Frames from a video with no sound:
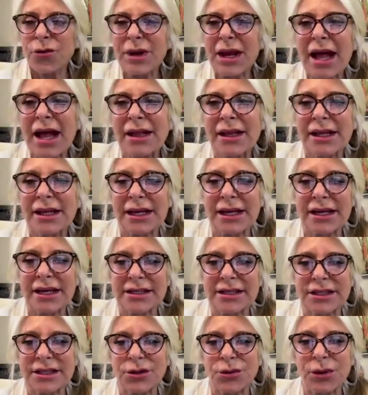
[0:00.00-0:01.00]
reality
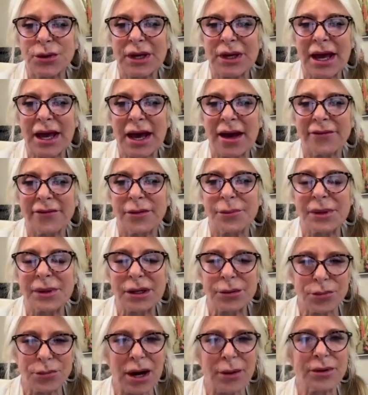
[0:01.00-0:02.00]
is that we have
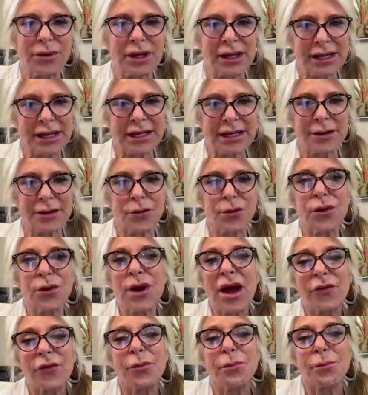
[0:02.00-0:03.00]

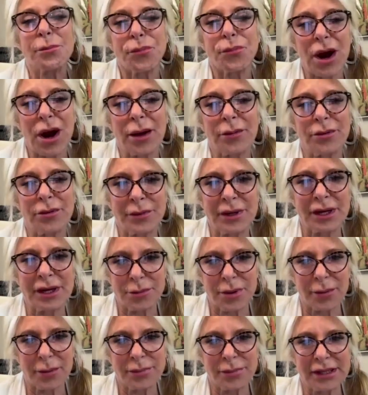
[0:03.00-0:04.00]
a problem in our
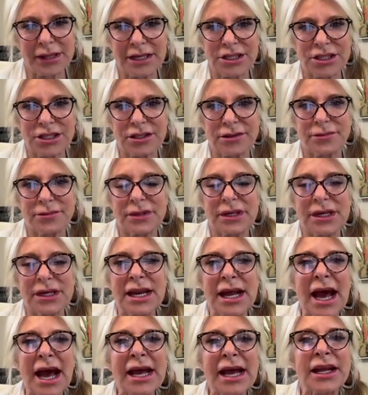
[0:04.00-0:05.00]
population.
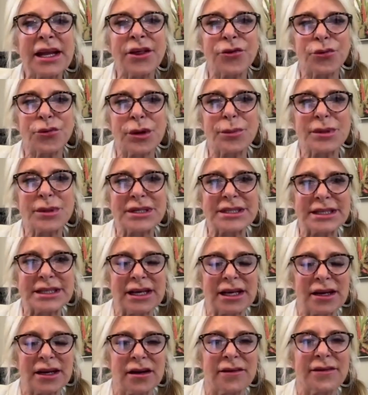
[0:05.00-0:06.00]

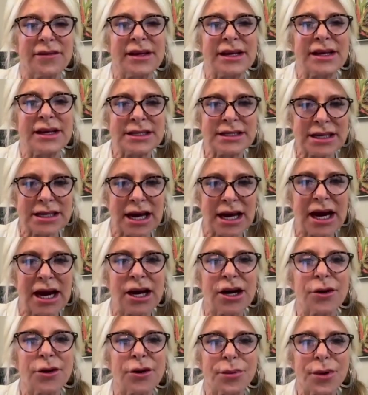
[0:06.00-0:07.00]
93% of the
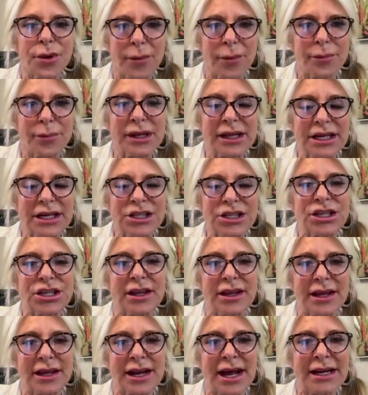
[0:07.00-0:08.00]
entire population of
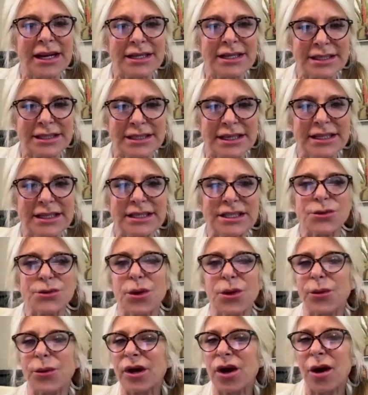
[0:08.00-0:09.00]
the United States is
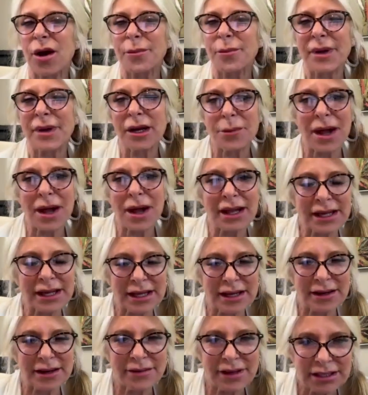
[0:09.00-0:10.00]
what we call metabolic
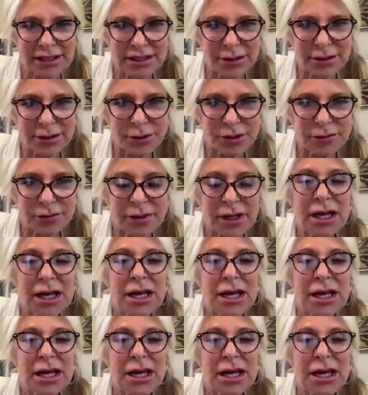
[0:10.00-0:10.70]
inflexible,